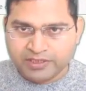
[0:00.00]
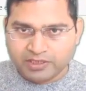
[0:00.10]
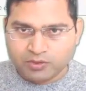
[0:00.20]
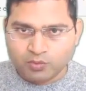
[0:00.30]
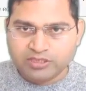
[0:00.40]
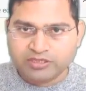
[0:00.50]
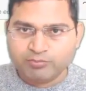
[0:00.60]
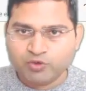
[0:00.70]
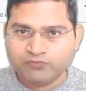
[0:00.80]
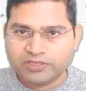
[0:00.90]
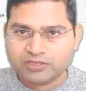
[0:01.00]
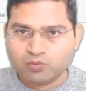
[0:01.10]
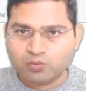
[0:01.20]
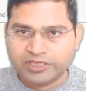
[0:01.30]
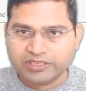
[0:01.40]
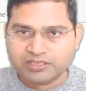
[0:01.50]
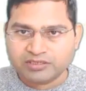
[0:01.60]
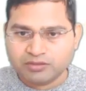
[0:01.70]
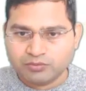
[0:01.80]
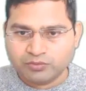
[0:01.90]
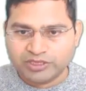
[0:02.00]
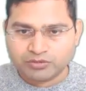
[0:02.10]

Now we'll remove this weight very